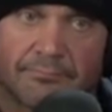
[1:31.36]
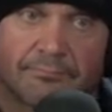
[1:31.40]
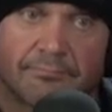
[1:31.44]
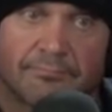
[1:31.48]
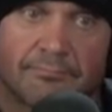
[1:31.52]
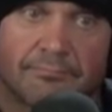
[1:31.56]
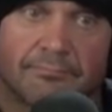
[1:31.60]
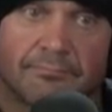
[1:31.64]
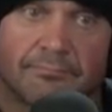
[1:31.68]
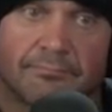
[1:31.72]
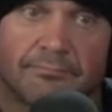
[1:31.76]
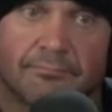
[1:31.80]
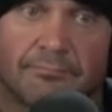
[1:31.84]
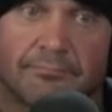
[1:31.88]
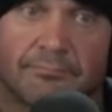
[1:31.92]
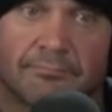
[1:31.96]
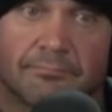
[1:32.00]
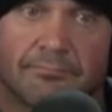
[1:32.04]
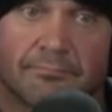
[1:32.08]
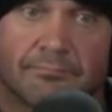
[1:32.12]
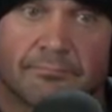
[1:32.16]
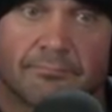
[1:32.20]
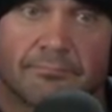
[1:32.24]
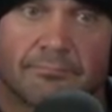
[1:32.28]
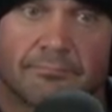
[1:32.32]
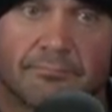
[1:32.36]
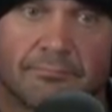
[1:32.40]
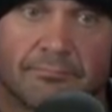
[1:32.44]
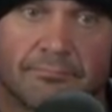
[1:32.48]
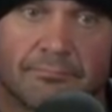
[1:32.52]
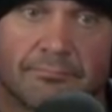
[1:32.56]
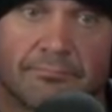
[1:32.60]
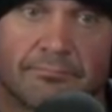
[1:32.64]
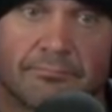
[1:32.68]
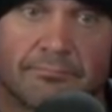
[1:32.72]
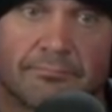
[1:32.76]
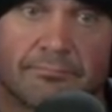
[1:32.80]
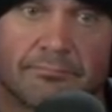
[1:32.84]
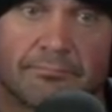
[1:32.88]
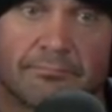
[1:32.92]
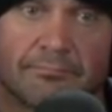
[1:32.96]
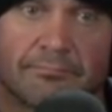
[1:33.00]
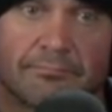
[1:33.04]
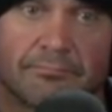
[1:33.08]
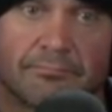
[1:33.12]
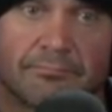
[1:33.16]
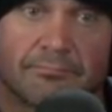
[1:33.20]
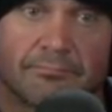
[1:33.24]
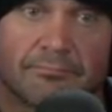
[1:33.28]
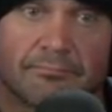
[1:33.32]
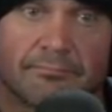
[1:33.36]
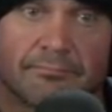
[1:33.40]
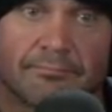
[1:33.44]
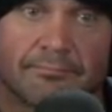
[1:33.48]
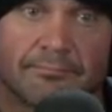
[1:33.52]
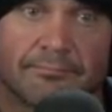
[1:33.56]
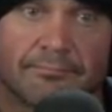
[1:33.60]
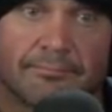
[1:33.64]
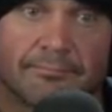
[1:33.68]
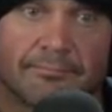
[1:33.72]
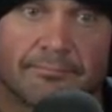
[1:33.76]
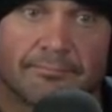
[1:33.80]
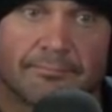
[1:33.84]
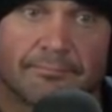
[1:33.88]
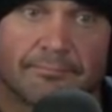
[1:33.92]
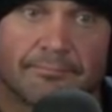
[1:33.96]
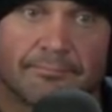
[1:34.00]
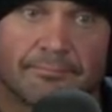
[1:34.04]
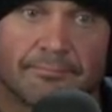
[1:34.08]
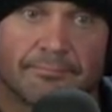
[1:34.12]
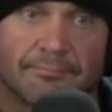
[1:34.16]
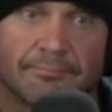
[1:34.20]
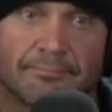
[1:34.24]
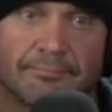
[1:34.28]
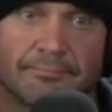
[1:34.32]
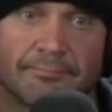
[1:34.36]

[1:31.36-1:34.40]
(silent)